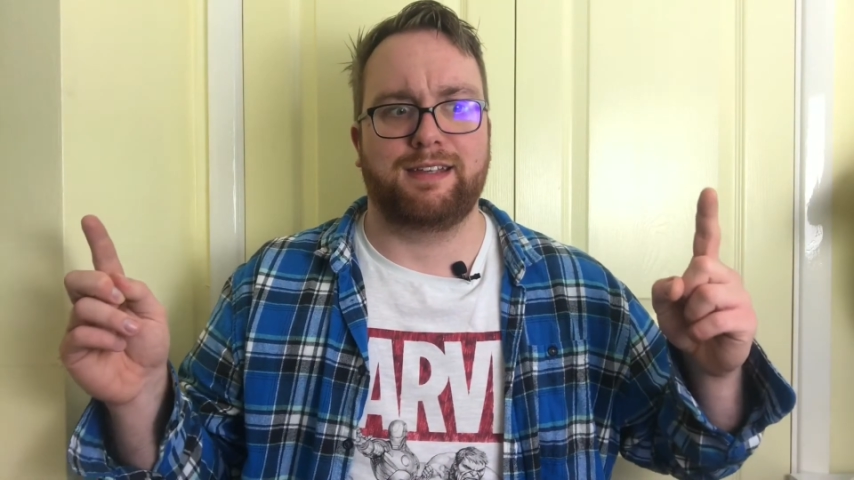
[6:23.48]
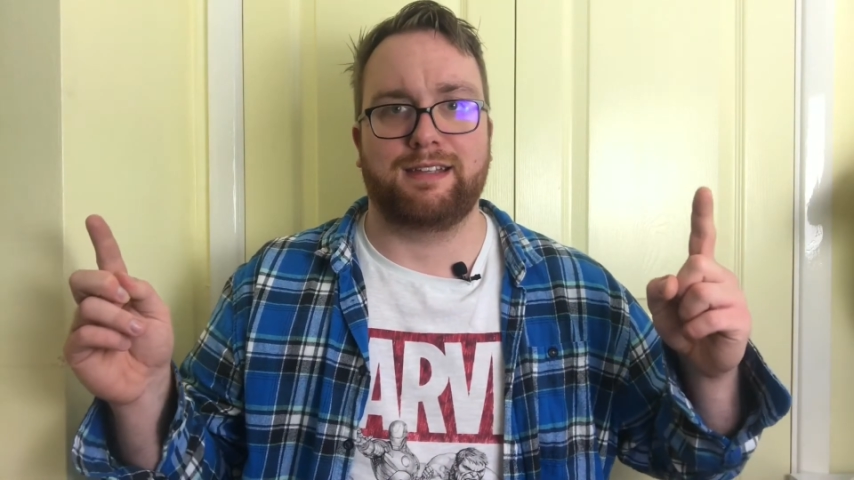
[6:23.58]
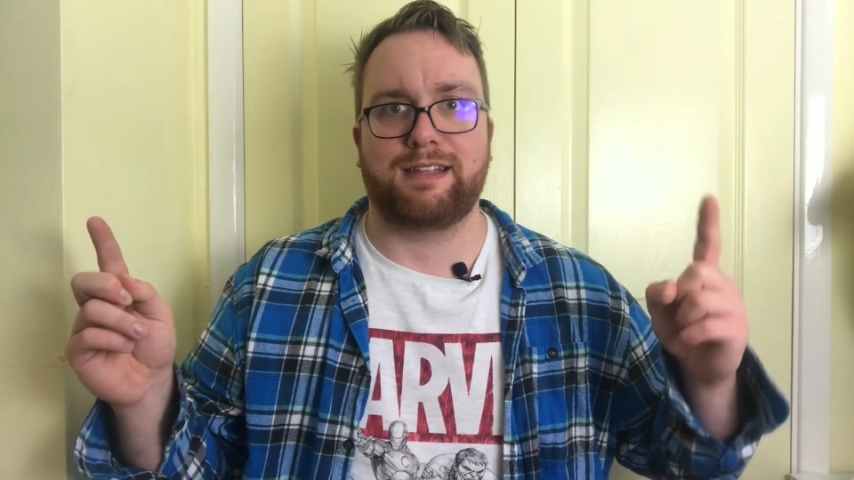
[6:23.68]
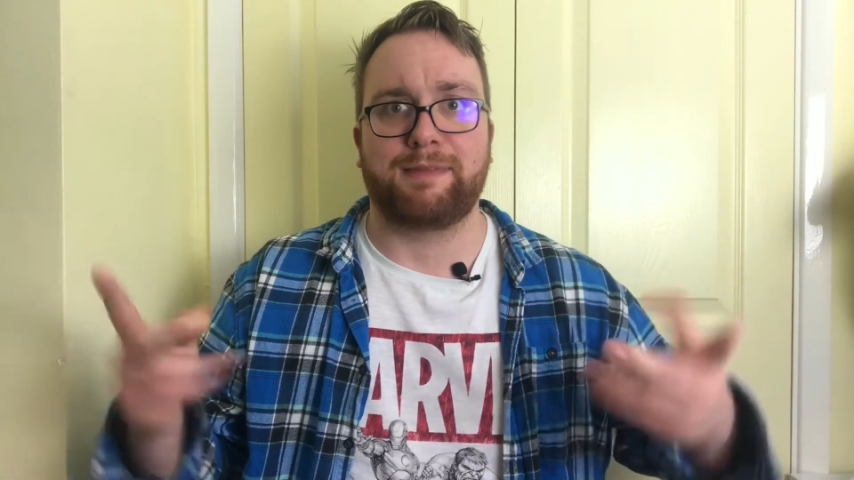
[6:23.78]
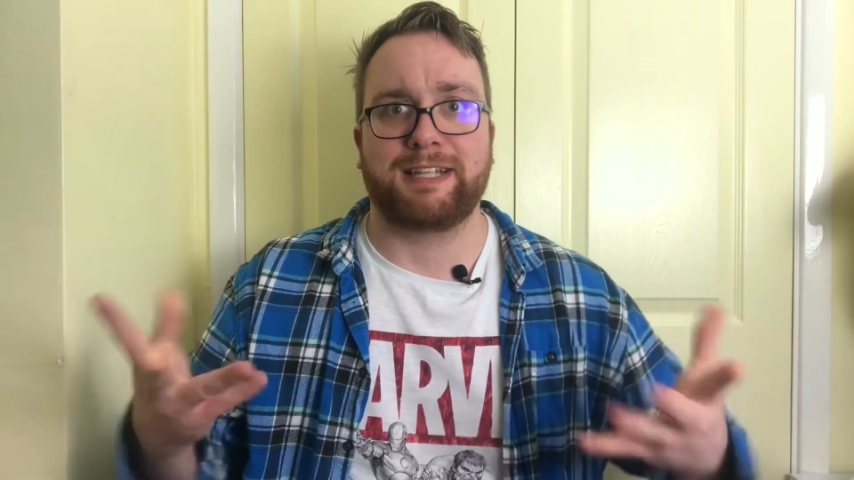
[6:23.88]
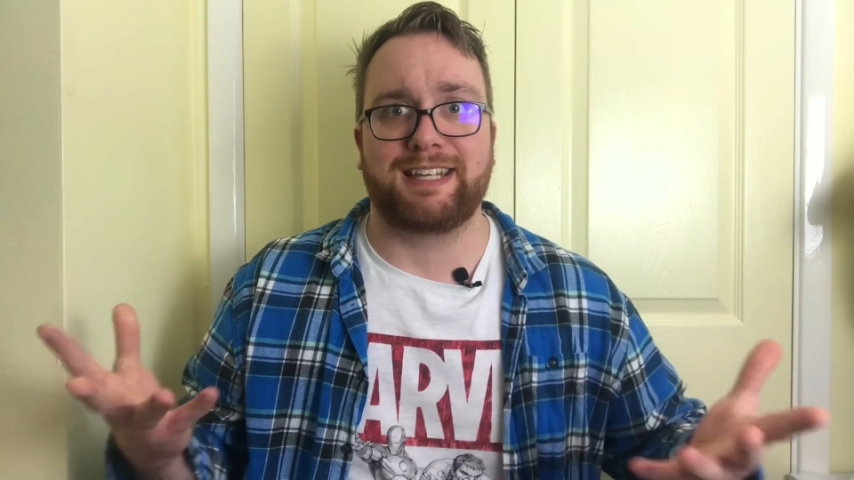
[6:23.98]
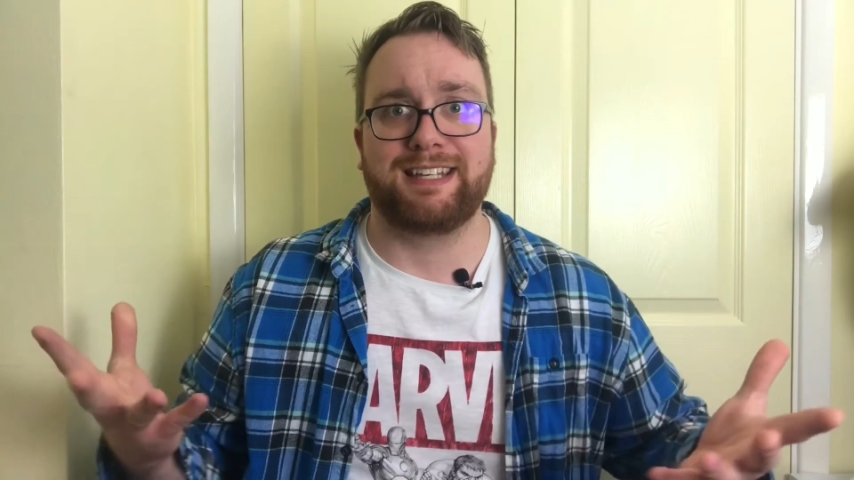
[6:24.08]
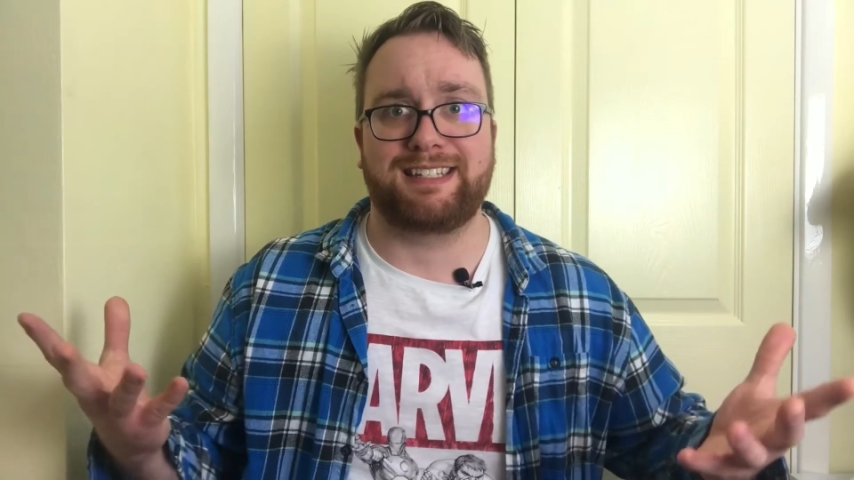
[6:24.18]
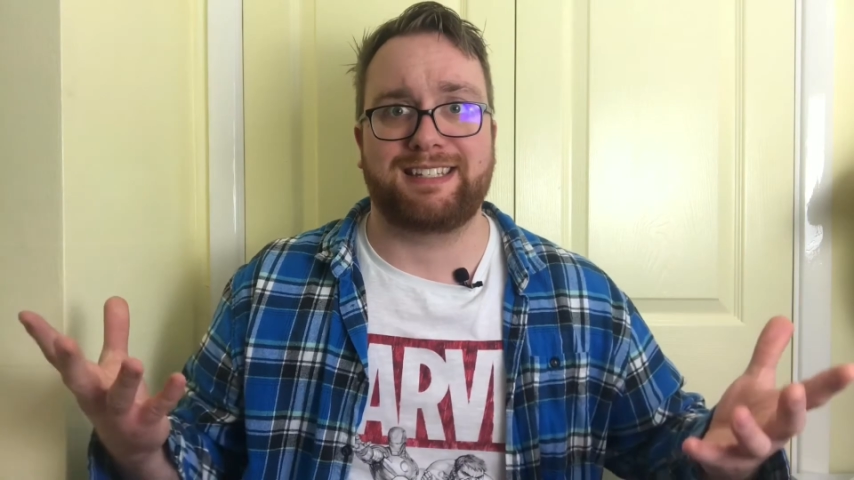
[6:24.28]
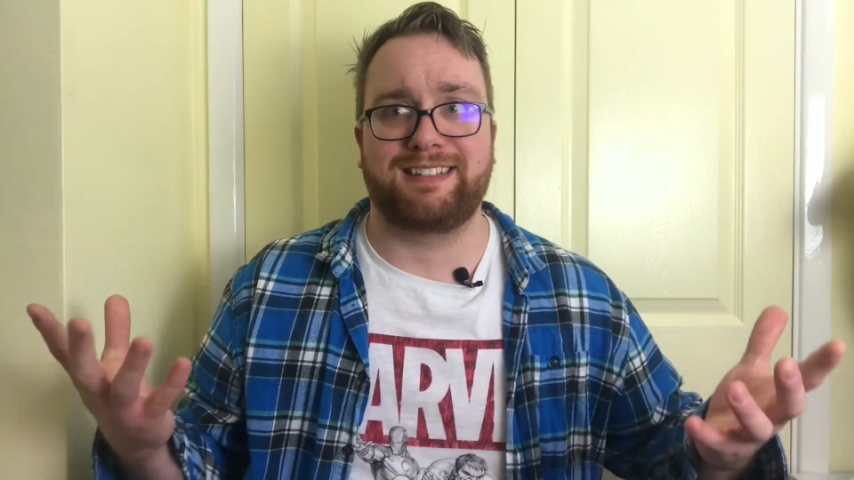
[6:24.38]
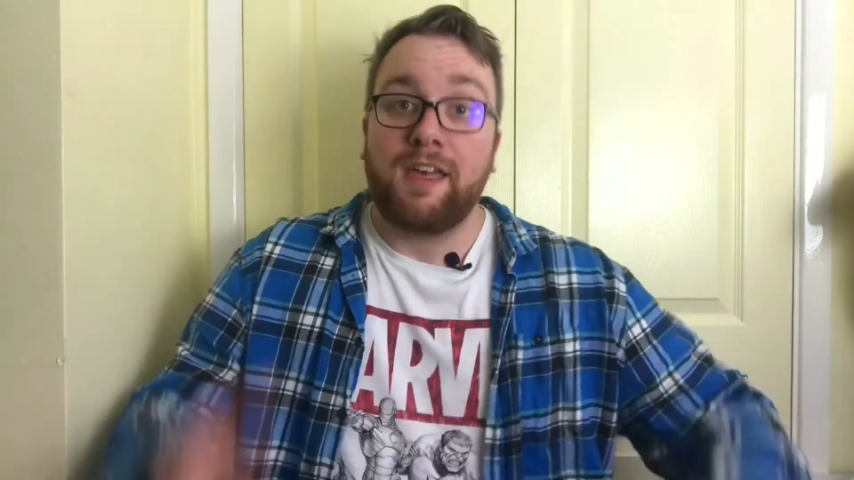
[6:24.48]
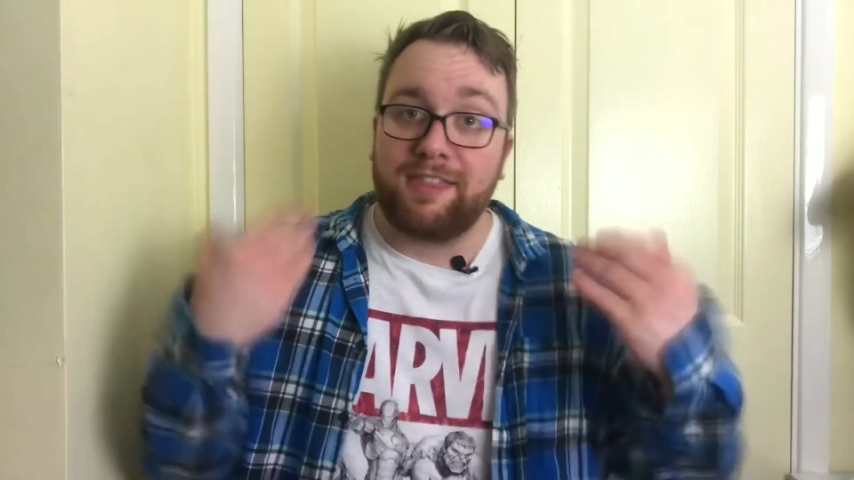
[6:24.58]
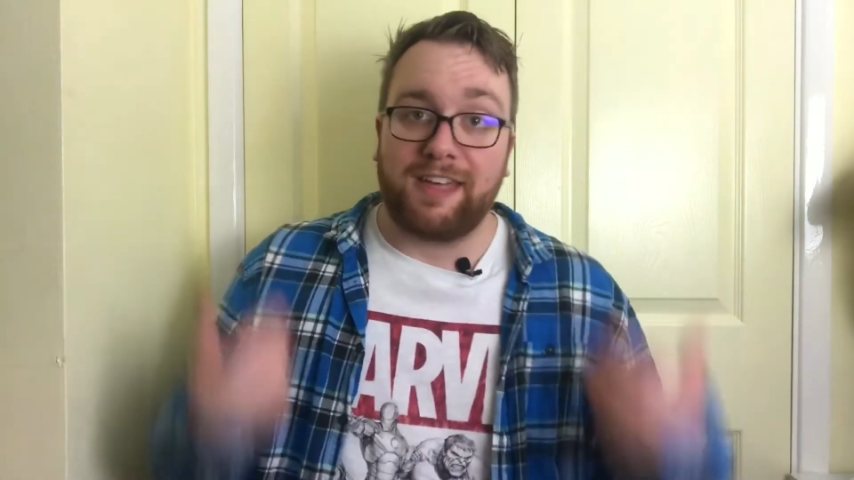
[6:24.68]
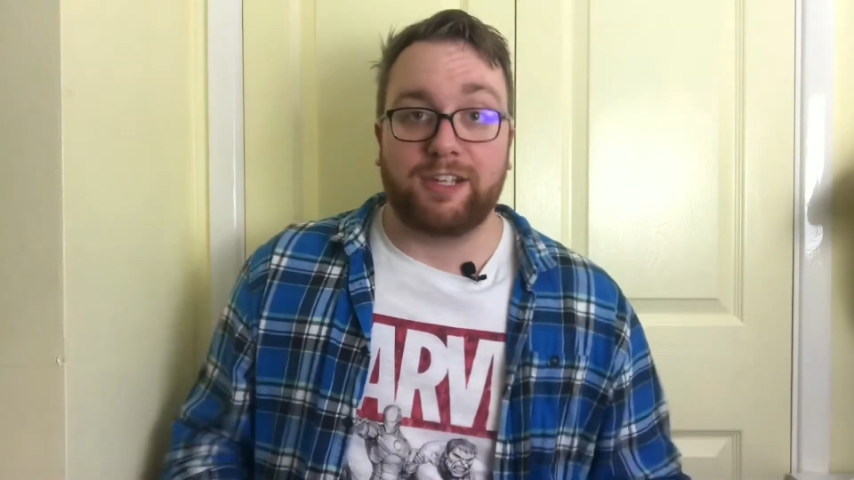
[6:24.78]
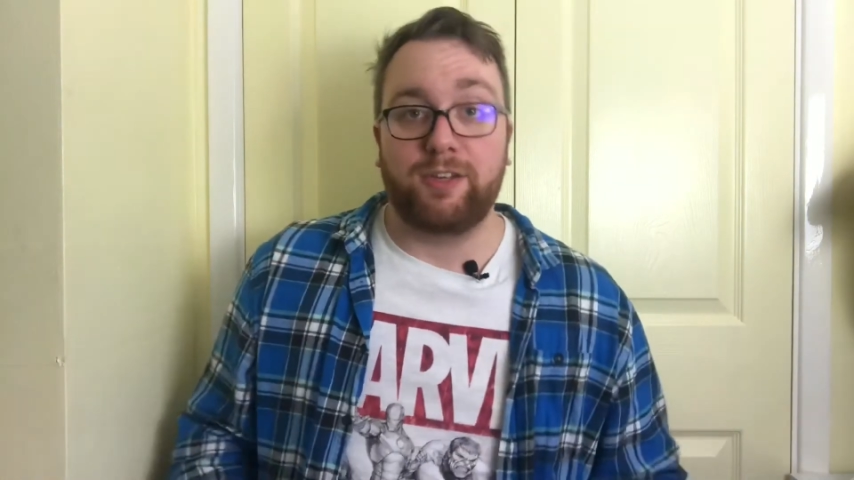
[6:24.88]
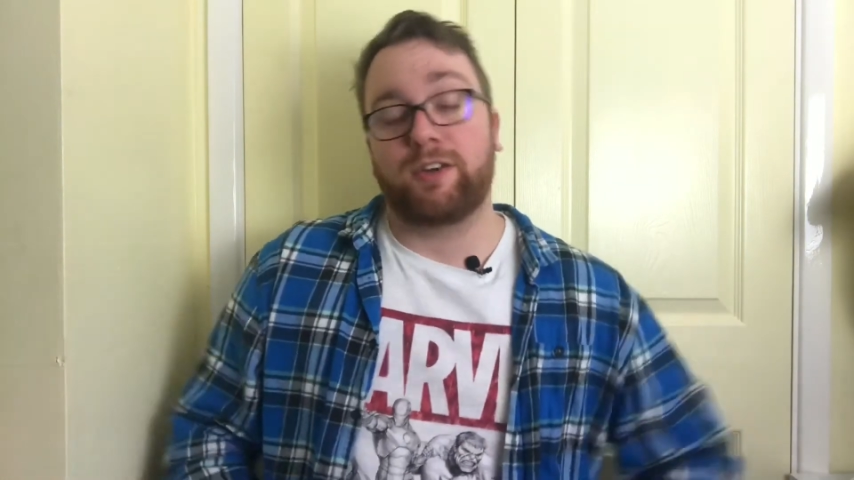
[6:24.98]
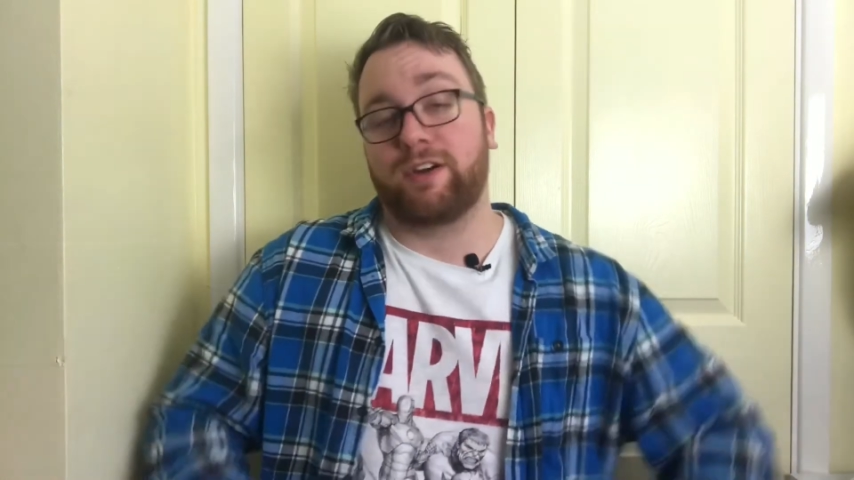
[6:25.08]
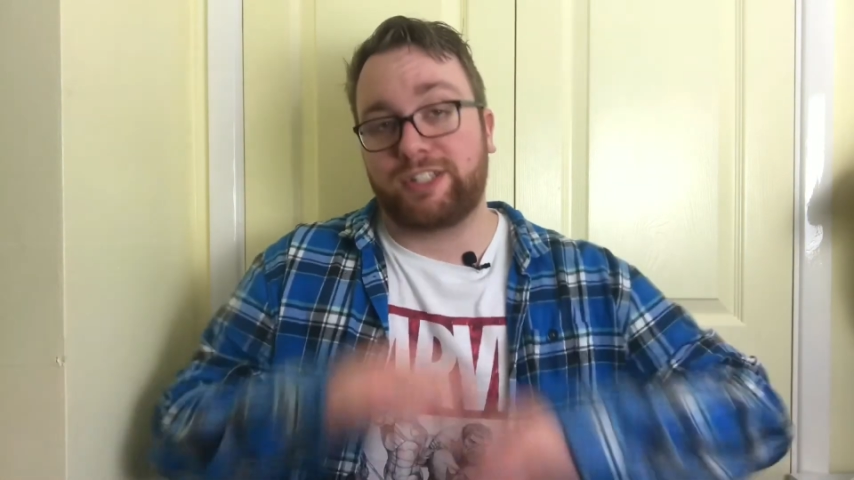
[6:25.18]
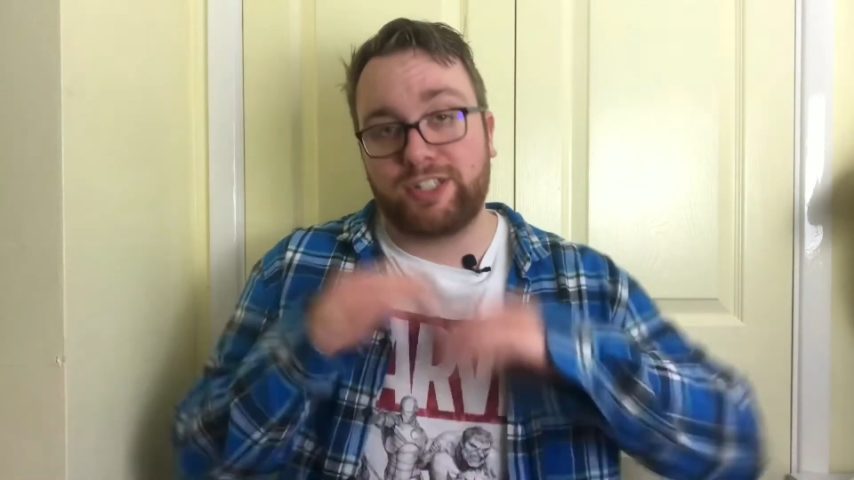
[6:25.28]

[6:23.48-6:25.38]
That makes sense. Thank you guys